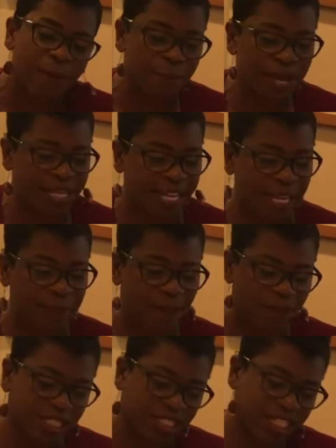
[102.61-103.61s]
My name,
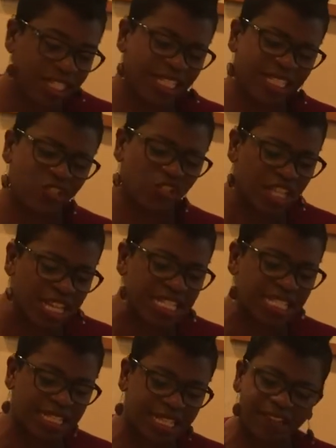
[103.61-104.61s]
I was looking to
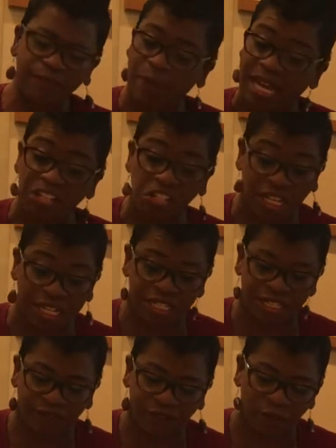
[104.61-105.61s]
just see if by
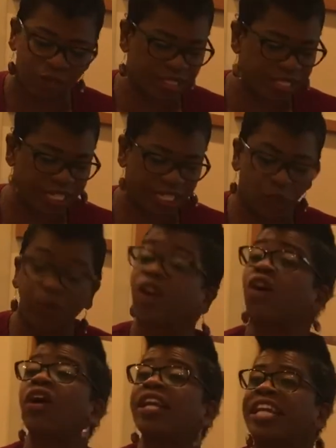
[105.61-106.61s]
chance if it was anywhere
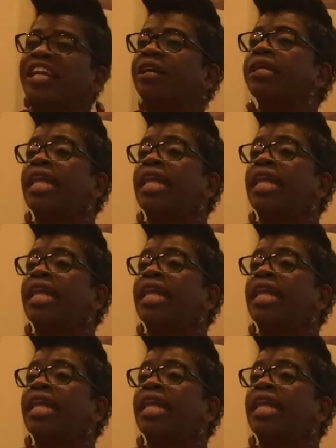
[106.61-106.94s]
on here,